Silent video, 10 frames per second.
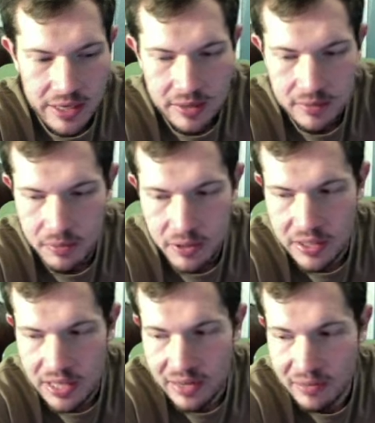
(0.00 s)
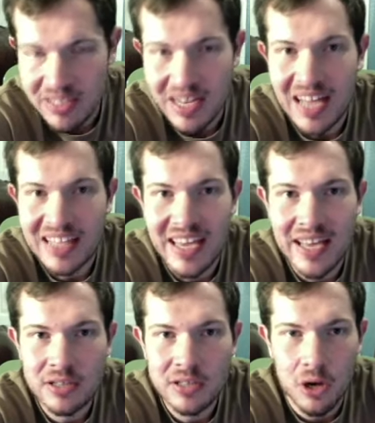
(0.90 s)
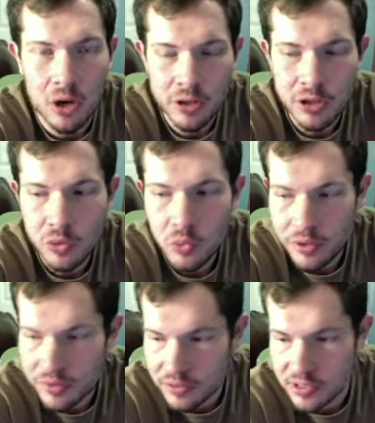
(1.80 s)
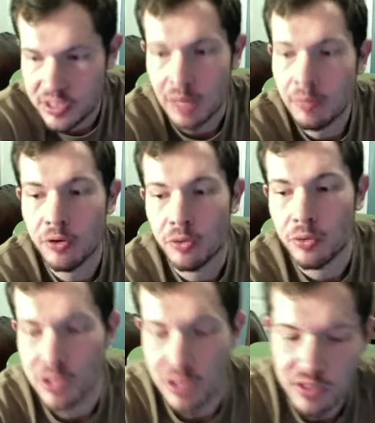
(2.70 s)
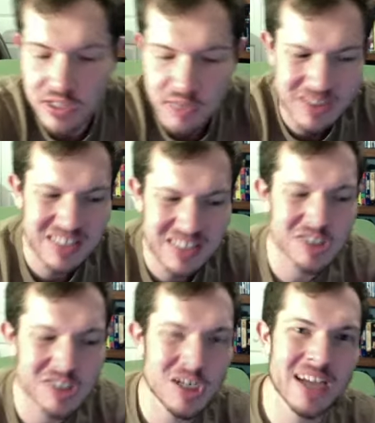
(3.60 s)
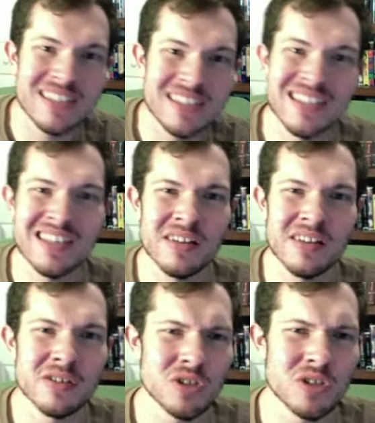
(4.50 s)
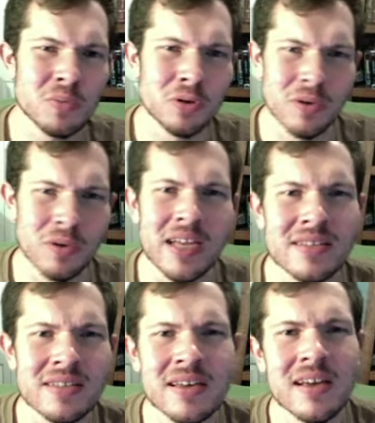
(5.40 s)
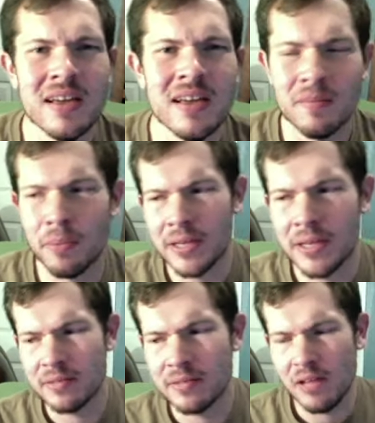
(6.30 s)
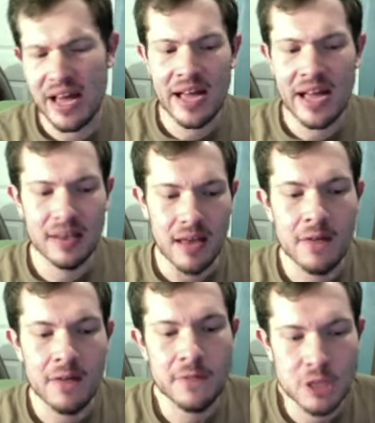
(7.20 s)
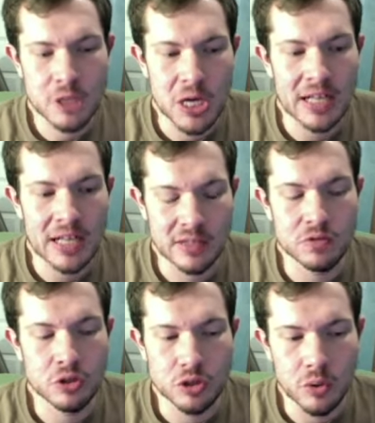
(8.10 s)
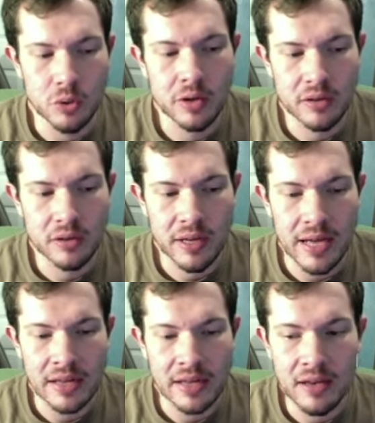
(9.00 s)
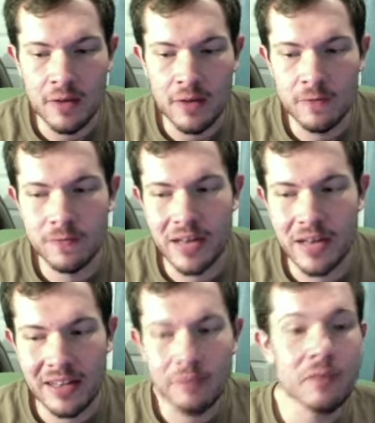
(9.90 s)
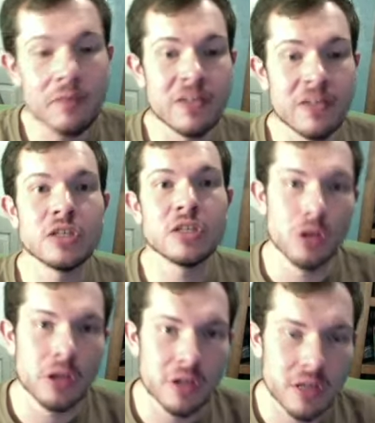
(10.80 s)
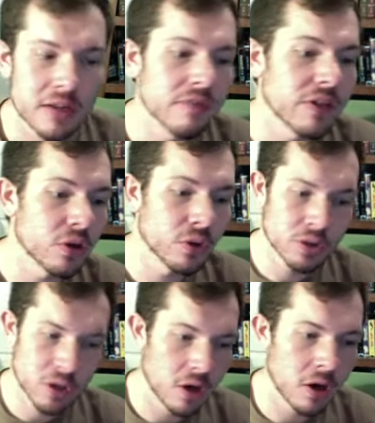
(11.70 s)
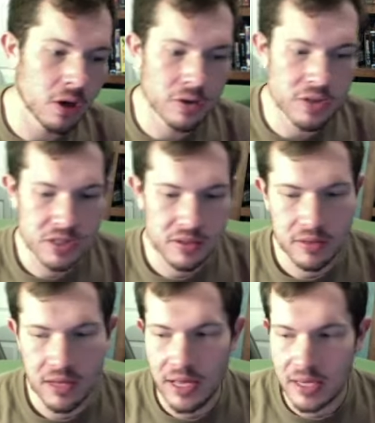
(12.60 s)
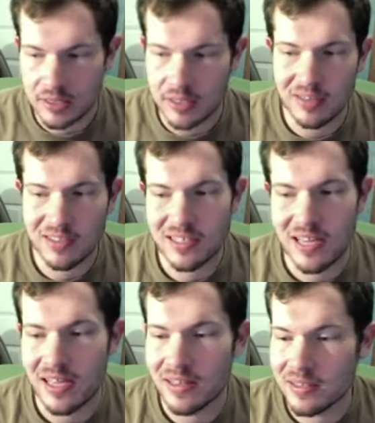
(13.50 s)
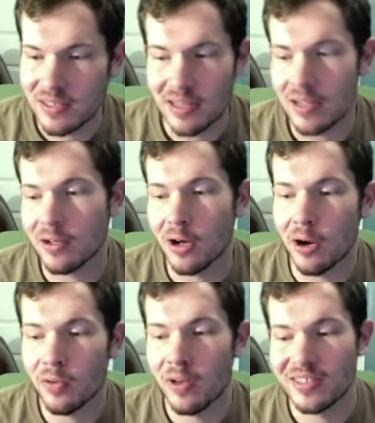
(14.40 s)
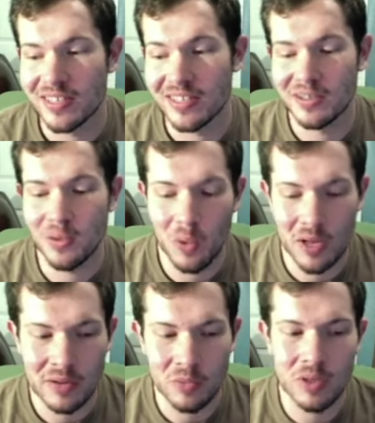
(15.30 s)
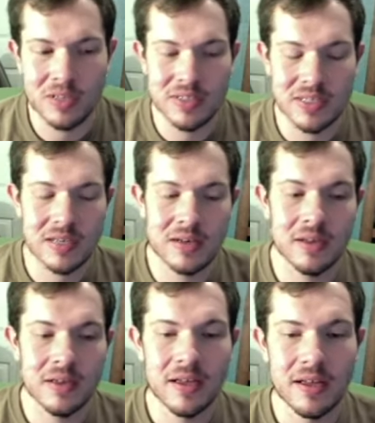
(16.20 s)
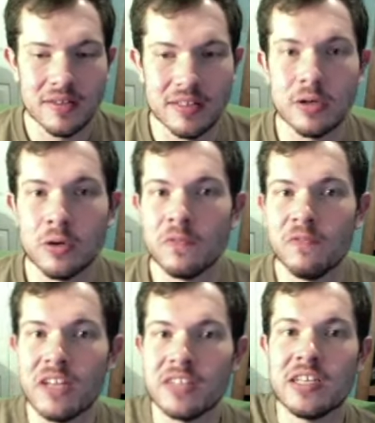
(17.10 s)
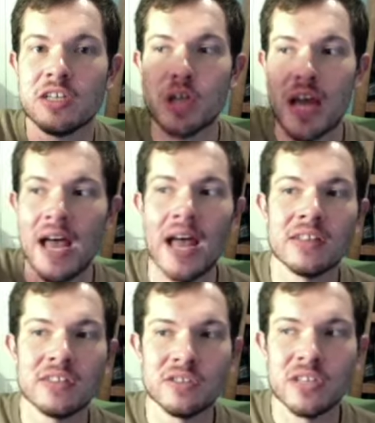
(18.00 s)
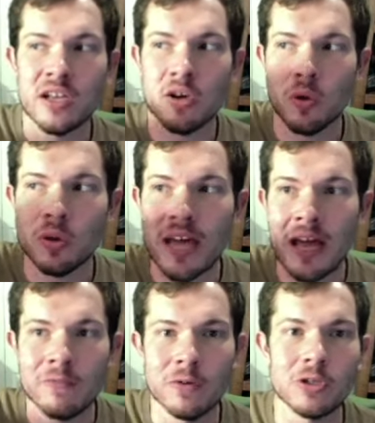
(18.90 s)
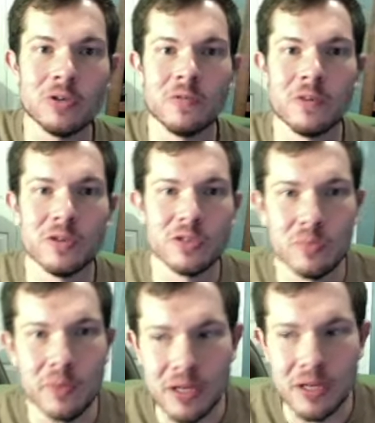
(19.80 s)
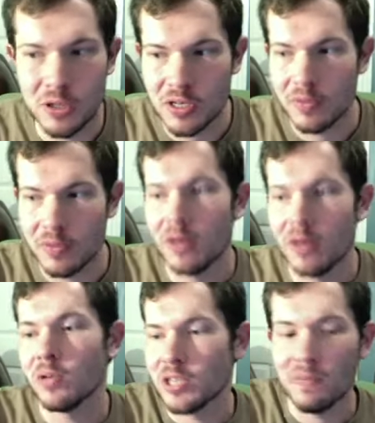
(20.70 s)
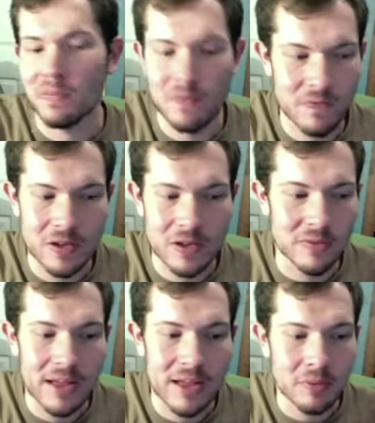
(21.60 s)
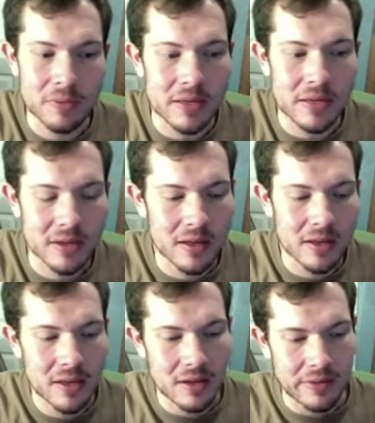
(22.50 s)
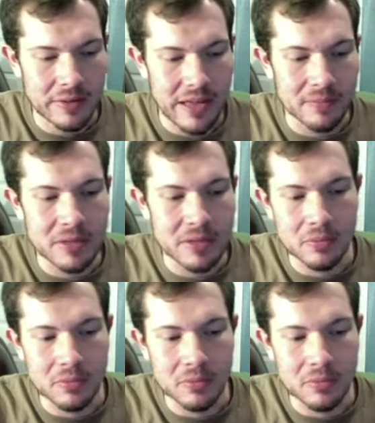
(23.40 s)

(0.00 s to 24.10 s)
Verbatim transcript: Uh, but I mean, I can't argue with some of the results. Some of the C G I doesn't look super great, but I love the shots of New York. Like I love, I love the vintage look. I love the old cars, uh, the hot dog stands, like a car runs into one in one scene, the old vintage ads. There's like an old ad for Universal Pictures up there, which I figured that would be, that'd be